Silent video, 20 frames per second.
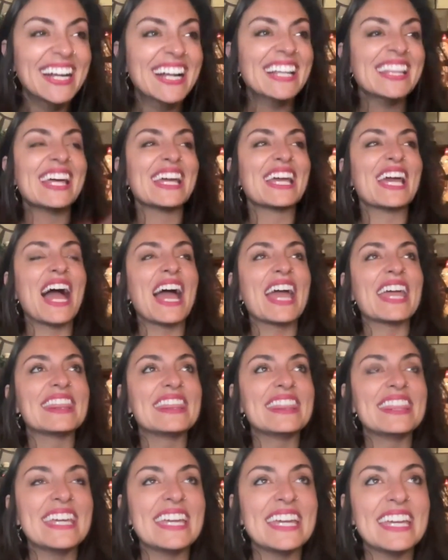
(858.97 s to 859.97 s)
Like I
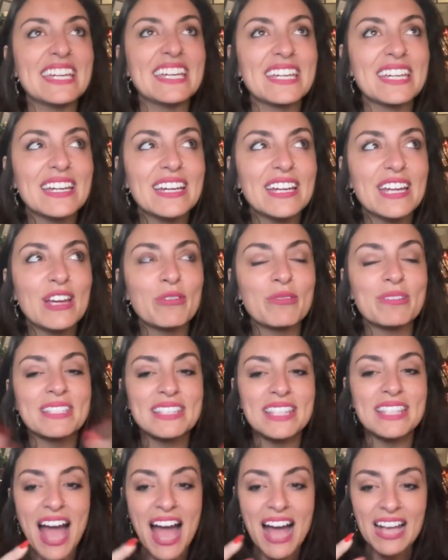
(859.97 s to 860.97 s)
think it was
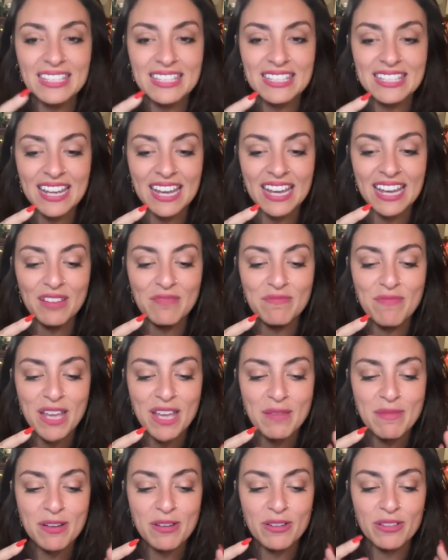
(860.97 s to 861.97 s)
last night
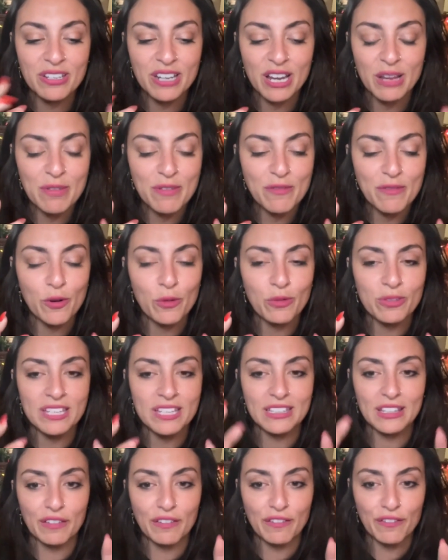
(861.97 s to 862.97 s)
maybe or the night before was
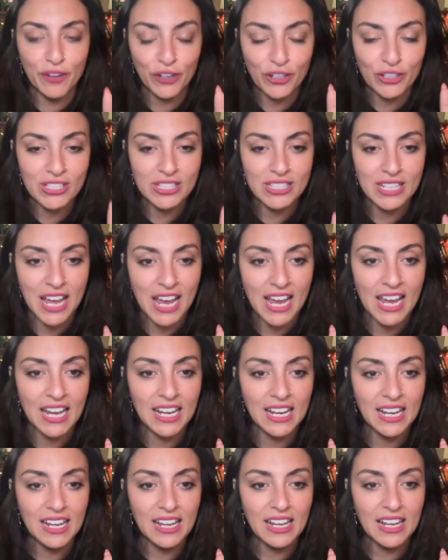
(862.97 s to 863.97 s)
like the first
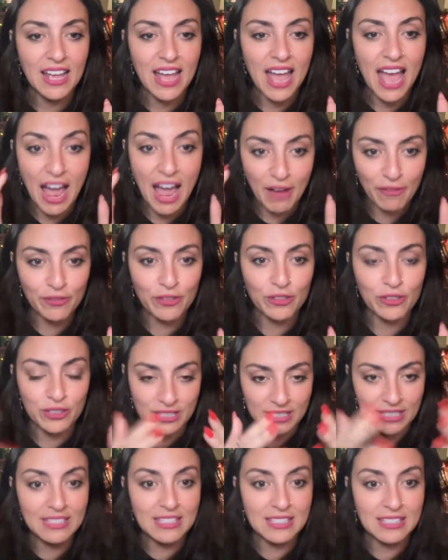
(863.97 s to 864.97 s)
night
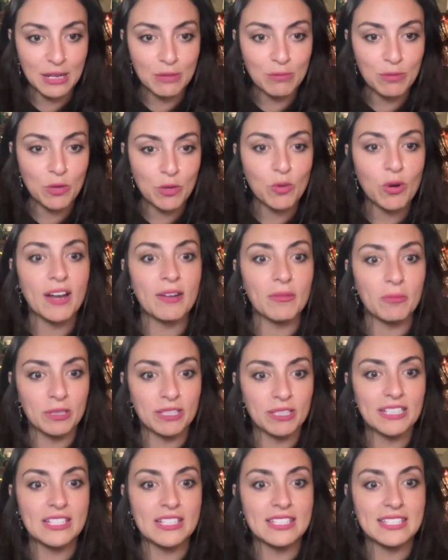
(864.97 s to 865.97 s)
since debut where I
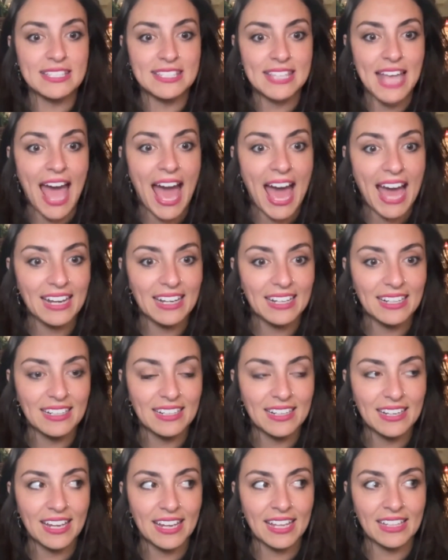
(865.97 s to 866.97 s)
really sat
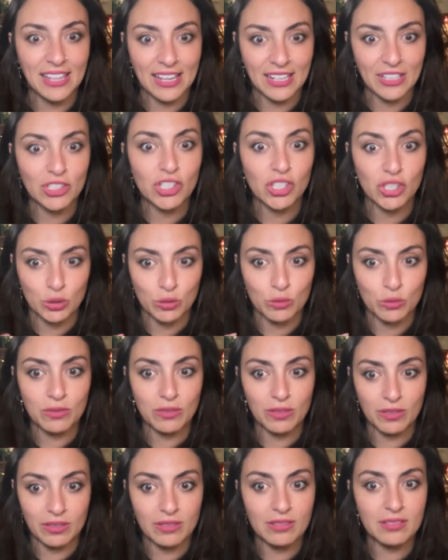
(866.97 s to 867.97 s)
and like just
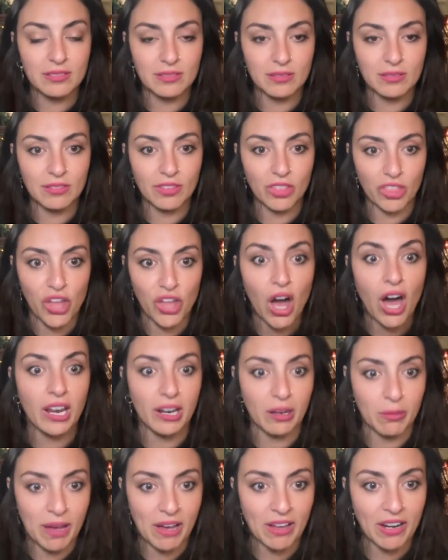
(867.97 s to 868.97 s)
thought
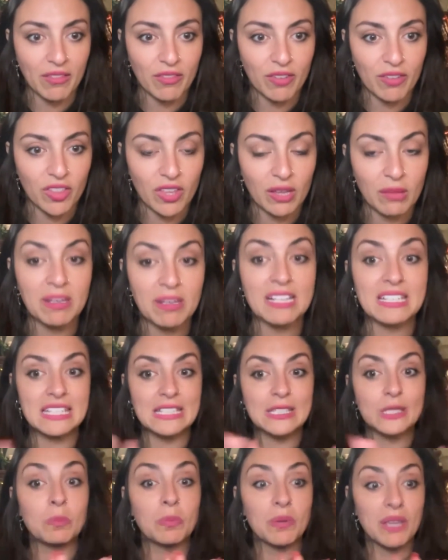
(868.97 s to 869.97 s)
about everything because
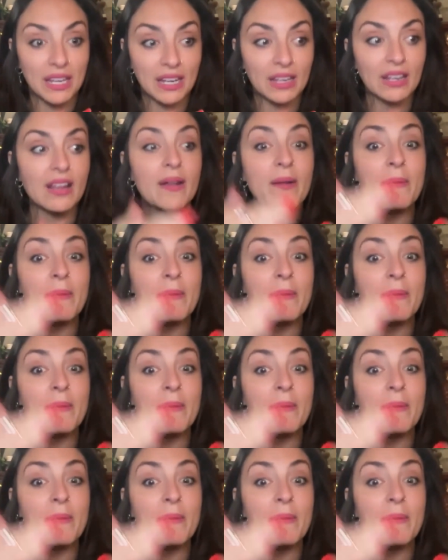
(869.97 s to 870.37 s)
it's been